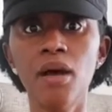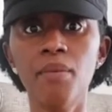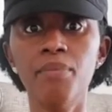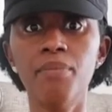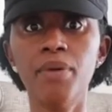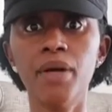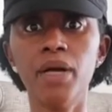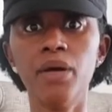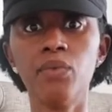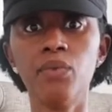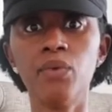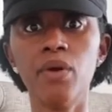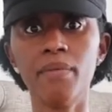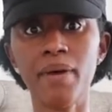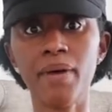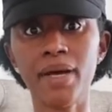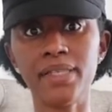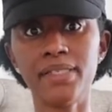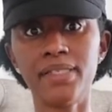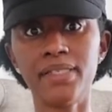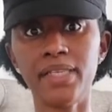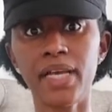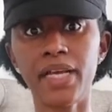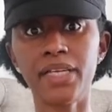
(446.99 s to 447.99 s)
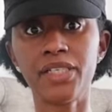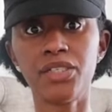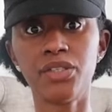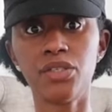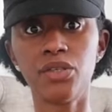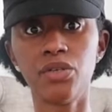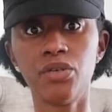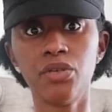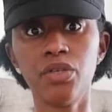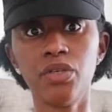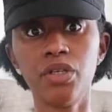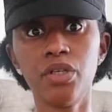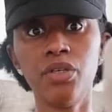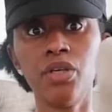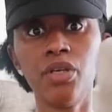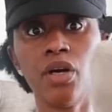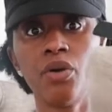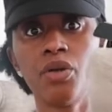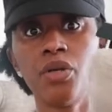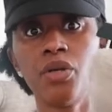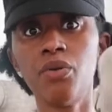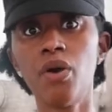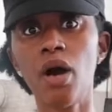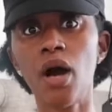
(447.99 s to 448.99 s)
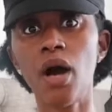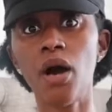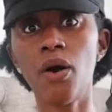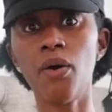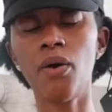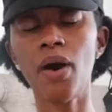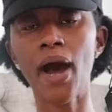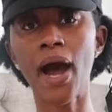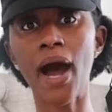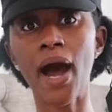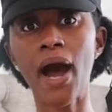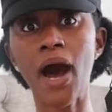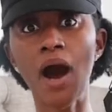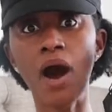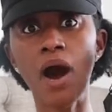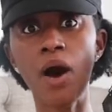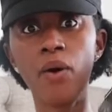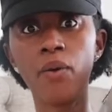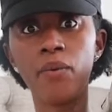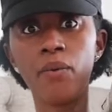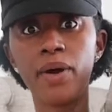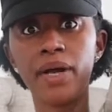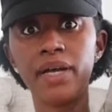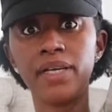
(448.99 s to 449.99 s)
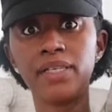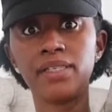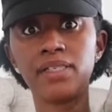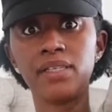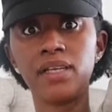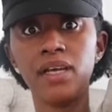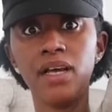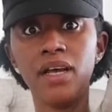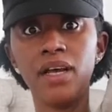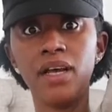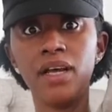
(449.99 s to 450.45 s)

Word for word: but with my sectional you know you all I always